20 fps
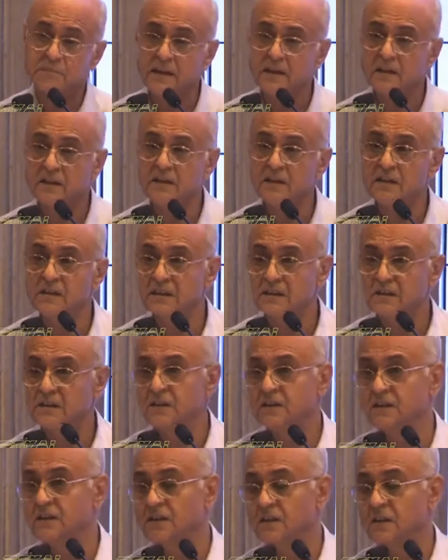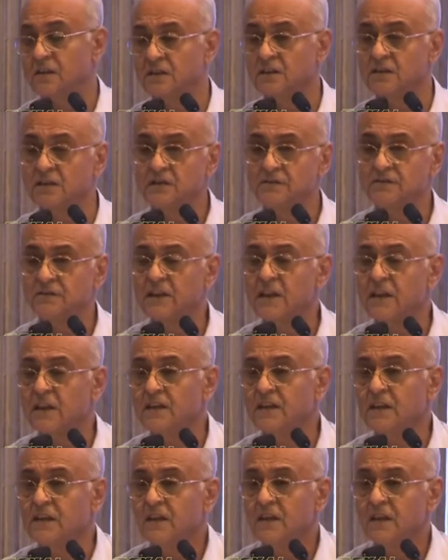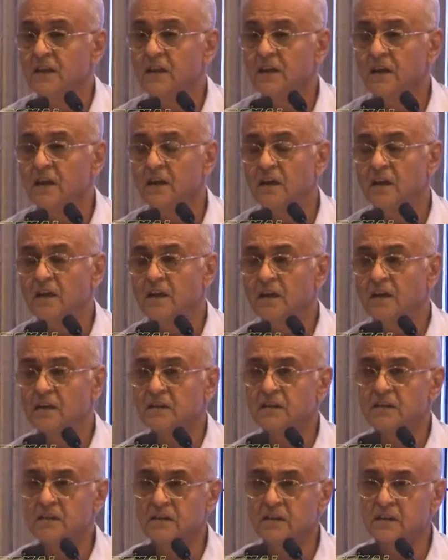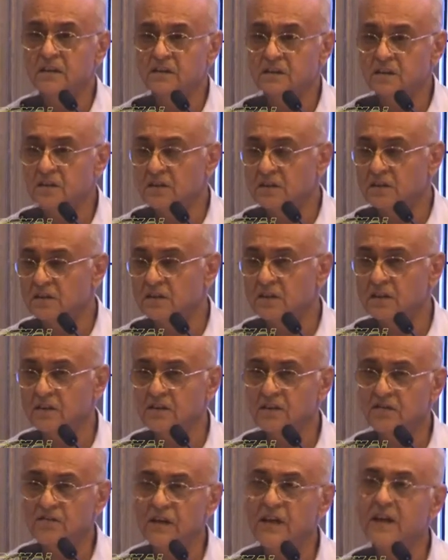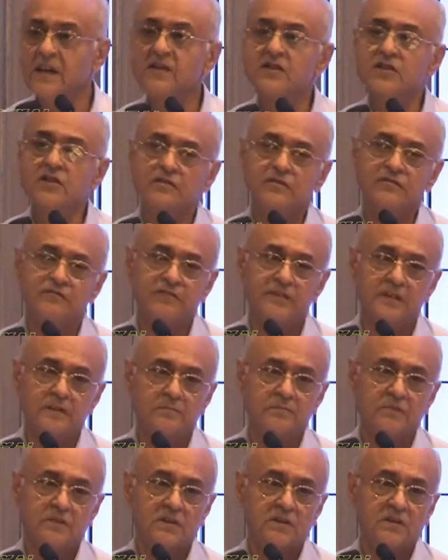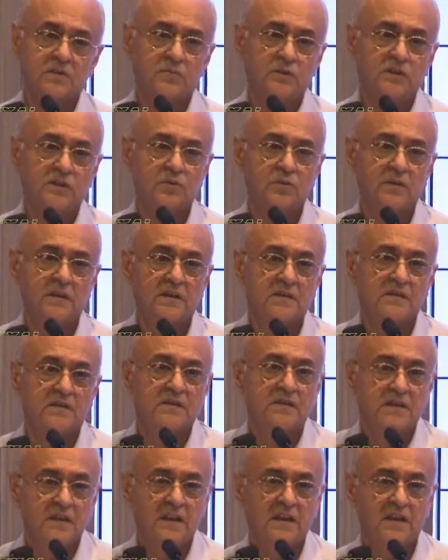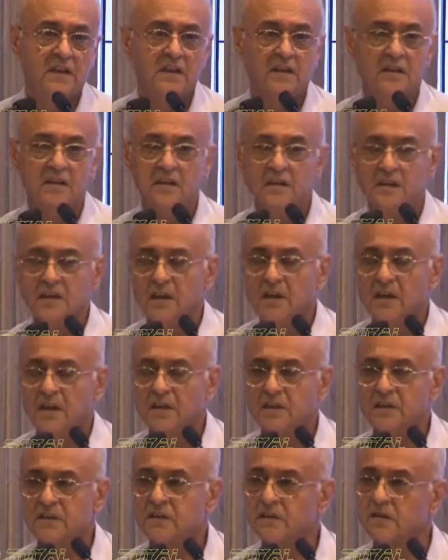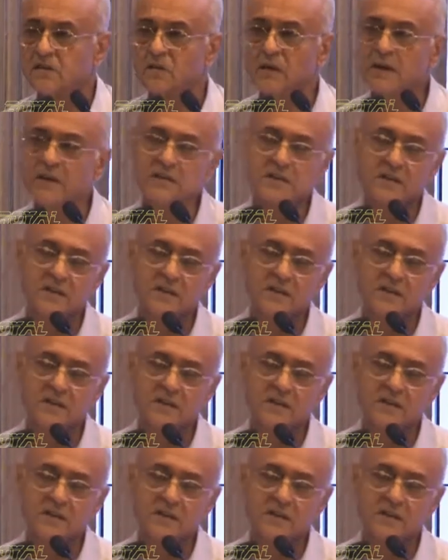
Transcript: Benegal and, and others have said, uh, it's the, the, range of films which you can see here is quite